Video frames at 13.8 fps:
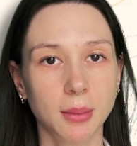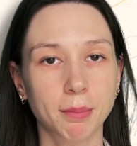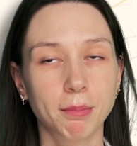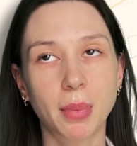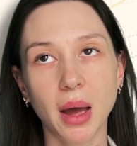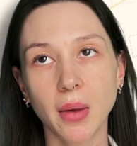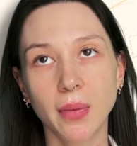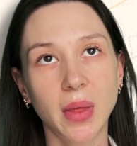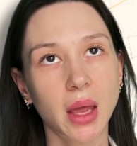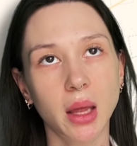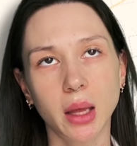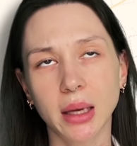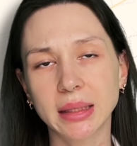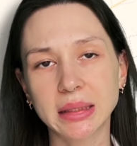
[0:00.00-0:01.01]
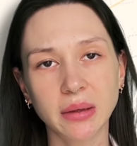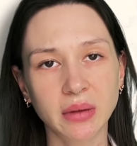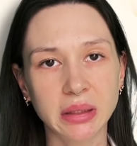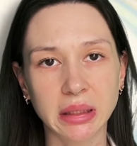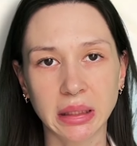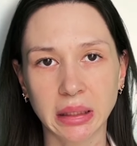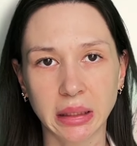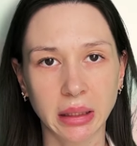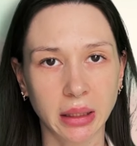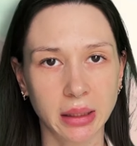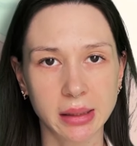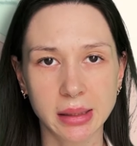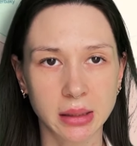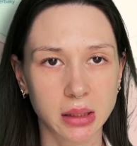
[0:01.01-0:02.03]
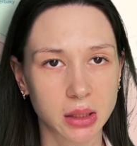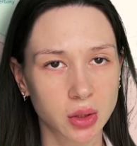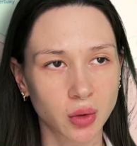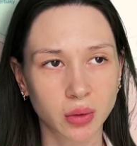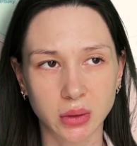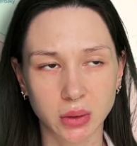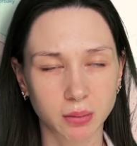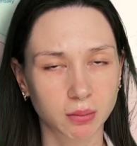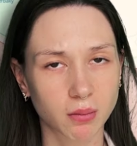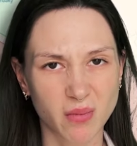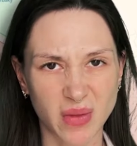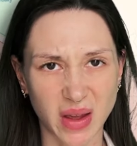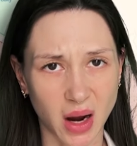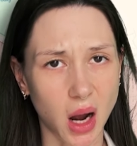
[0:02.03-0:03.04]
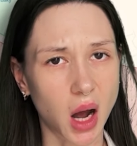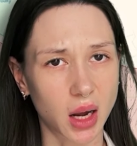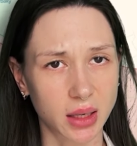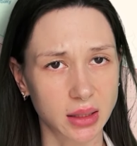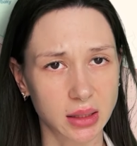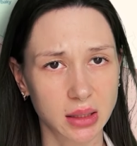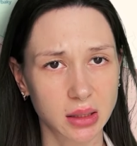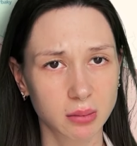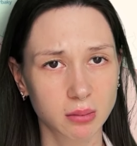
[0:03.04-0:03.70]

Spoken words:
but the activity here is not the highest.